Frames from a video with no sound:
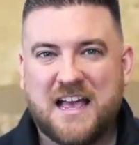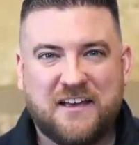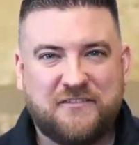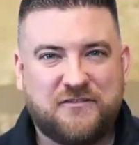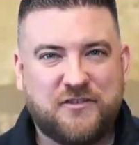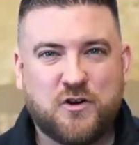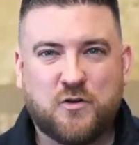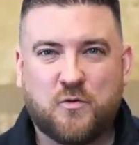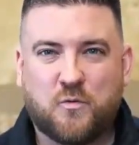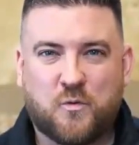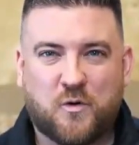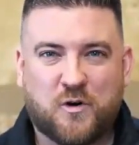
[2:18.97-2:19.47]

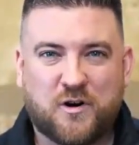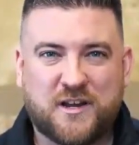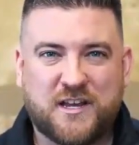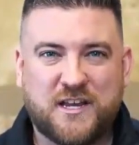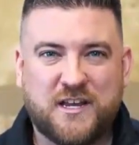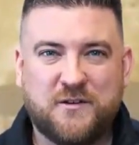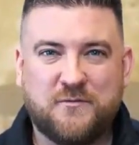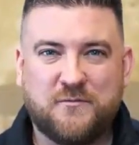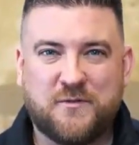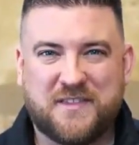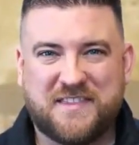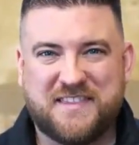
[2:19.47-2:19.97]
If you're
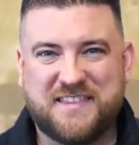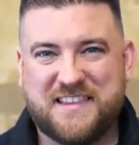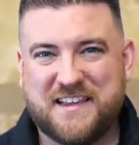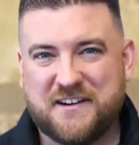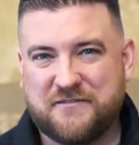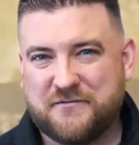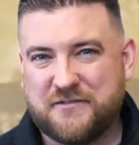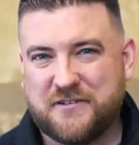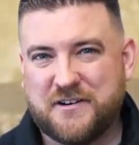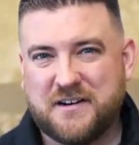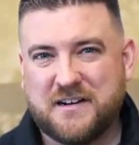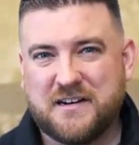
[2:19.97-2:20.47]
working with
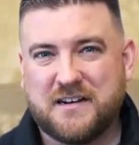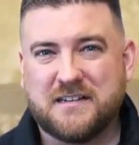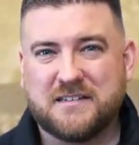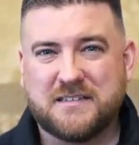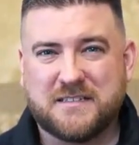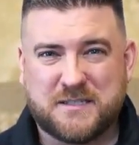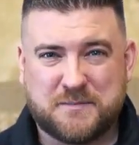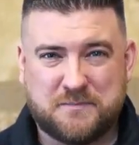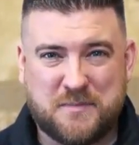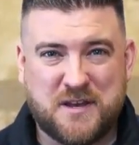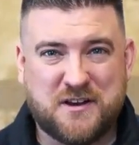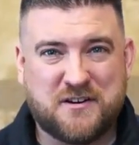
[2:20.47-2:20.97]
different
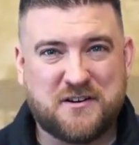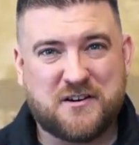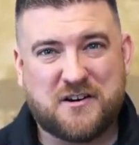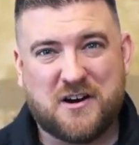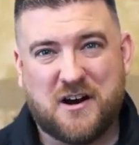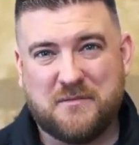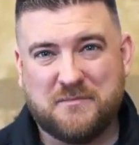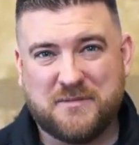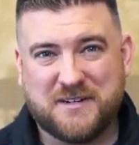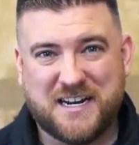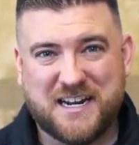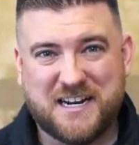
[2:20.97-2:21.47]
speaker
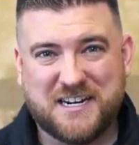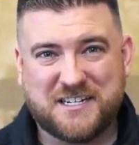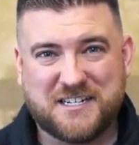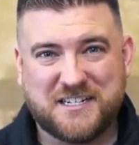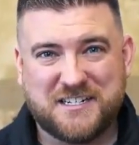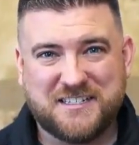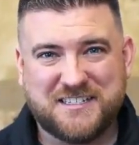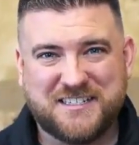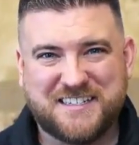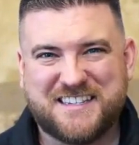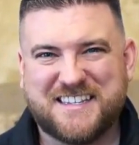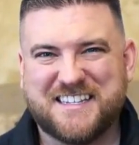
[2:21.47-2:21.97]

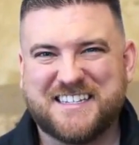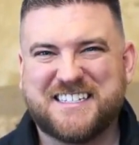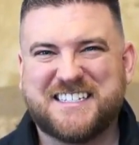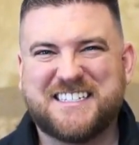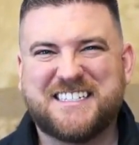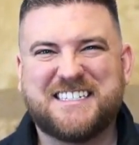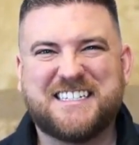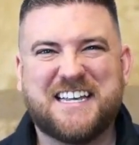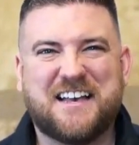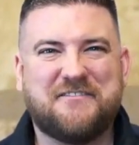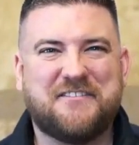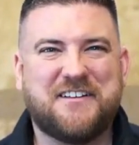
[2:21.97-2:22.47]
combinations, the
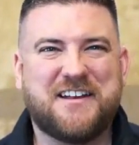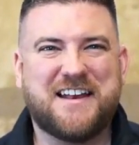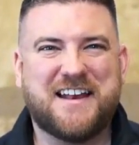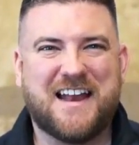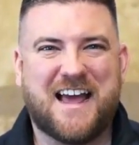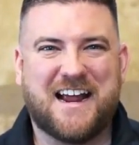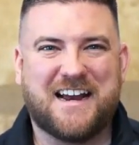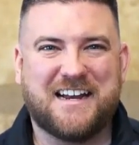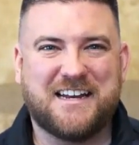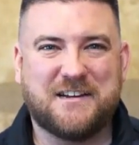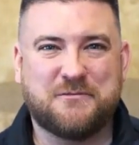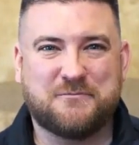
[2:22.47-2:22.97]

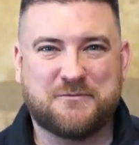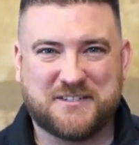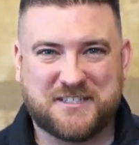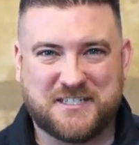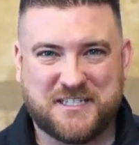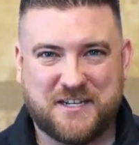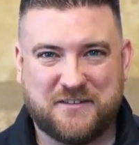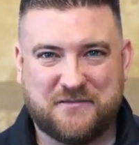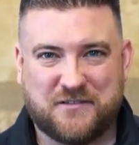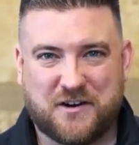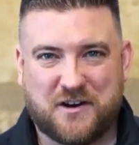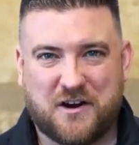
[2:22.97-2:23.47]
790
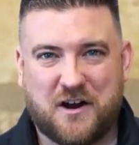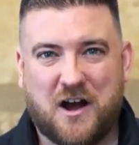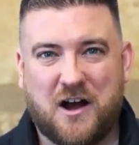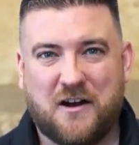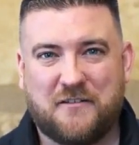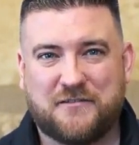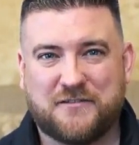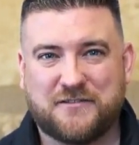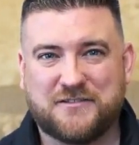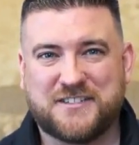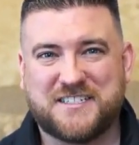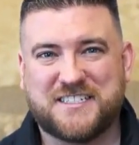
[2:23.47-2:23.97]
receiver
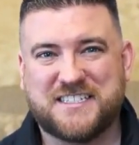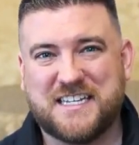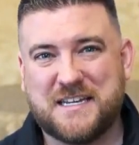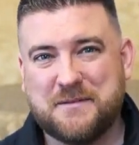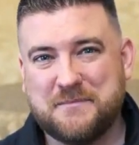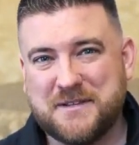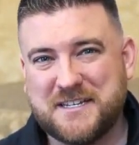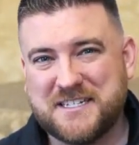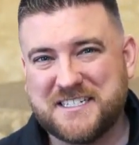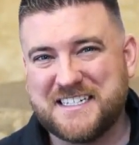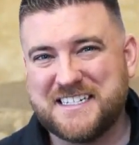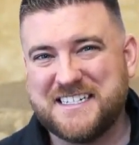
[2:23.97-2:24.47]
offers
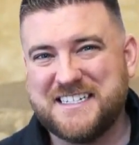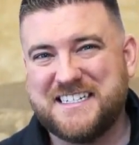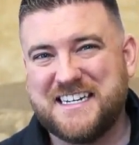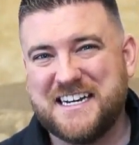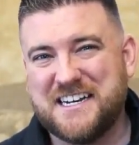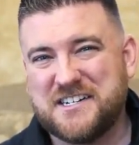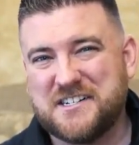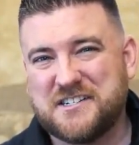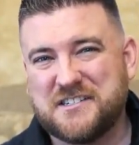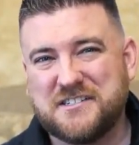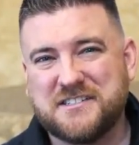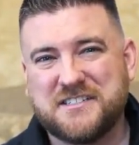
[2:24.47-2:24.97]
seamless
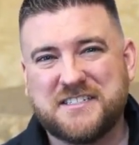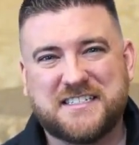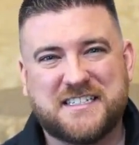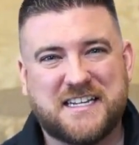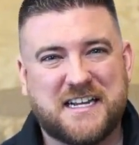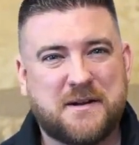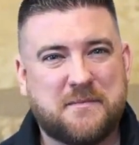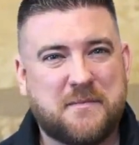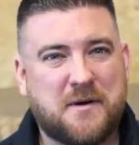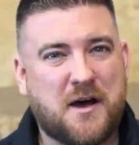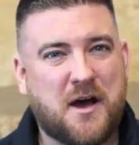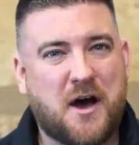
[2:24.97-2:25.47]
digital
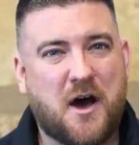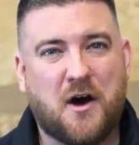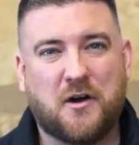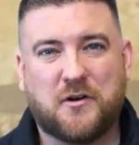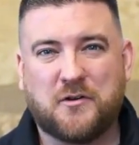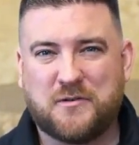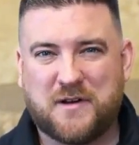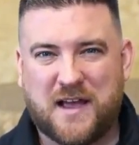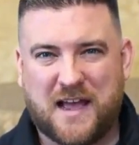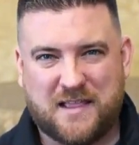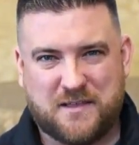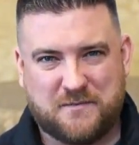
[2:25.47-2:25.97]
cinema
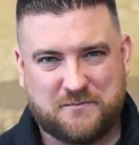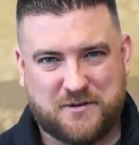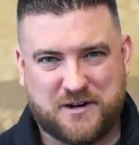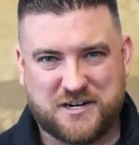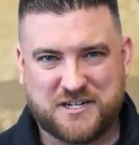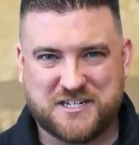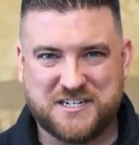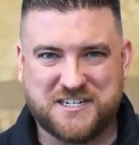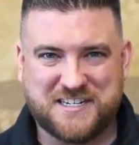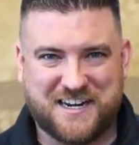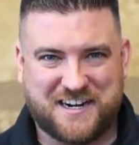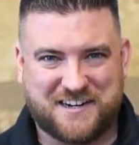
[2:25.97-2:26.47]
auto
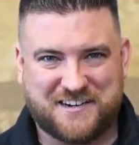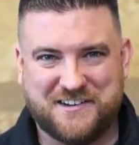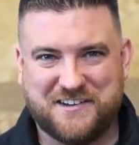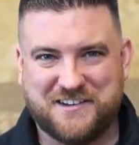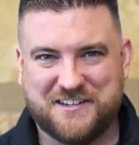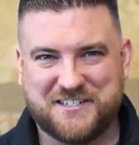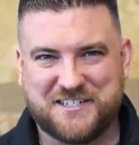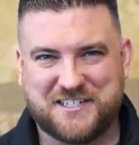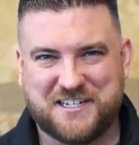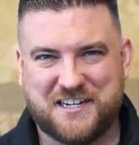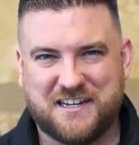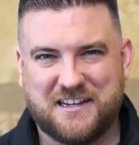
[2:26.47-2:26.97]
calibration
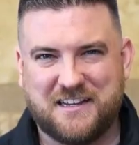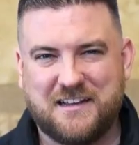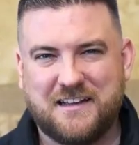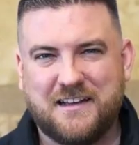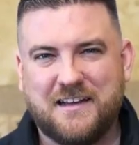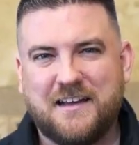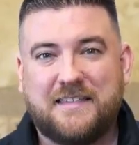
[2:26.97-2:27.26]
technology